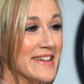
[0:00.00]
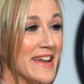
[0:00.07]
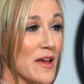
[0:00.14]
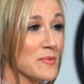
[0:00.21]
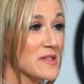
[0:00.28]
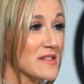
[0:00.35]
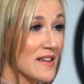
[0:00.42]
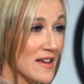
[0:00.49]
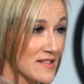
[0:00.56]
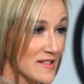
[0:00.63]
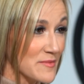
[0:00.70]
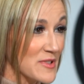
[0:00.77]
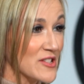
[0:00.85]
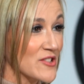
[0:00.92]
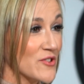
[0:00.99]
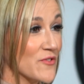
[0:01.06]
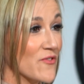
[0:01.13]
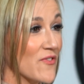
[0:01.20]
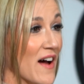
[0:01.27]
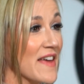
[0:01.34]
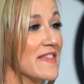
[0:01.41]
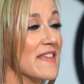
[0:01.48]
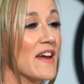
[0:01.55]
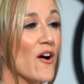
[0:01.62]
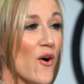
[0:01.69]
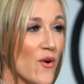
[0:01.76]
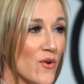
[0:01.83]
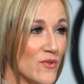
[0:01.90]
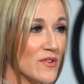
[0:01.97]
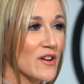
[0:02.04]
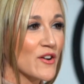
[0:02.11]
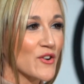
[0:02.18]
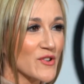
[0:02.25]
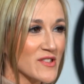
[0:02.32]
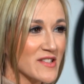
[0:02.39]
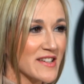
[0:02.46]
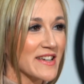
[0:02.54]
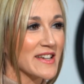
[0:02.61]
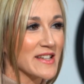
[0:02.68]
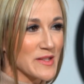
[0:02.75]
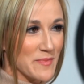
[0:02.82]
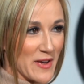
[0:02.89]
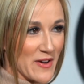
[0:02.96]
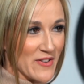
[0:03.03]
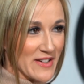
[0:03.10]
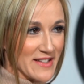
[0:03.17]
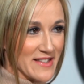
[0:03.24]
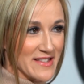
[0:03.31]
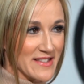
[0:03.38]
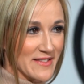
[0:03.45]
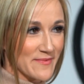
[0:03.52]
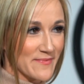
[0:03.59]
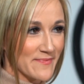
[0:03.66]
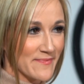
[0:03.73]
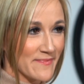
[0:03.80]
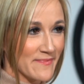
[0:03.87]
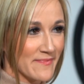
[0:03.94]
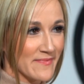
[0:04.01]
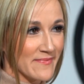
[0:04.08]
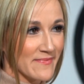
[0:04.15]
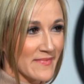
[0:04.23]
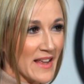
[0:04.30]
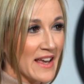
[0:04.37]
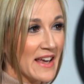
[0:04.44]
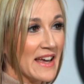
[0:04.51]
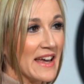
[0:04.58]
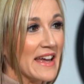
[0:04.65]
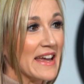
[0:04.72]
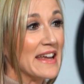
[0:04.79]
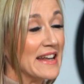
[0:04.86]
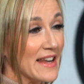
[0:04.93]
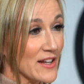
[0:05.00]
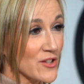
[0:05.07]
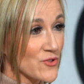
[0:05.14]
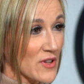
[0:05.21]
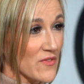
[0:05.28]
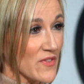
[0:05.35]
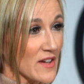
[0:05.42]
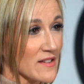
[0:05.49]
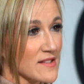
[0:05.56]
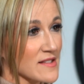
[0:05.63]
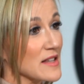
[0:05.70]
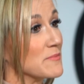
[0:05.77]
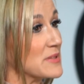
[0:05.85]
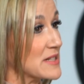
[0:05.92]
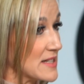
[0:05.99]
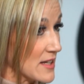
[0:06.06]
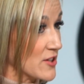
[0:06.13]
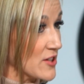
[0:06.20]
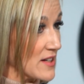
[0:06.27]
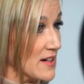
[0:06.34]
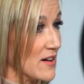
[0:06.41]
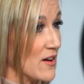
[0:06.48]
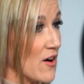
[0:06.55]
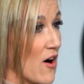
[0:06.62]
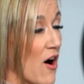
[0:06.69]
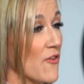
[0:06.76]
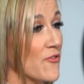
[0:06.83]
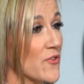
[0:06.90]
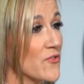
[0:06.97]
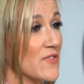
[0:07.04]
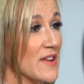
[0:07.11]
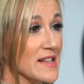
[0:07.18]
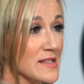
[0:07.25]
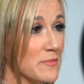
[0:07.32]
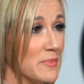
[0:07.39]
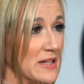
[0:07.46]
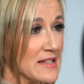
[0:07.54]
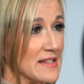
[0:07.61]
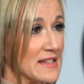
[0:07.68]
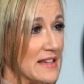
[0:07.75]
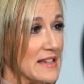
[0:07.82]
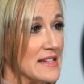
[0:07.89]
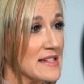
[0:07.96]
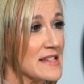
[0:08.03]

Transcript: enables customers to define their own acoustic experience. Electric vehicles in particular offer flexibility in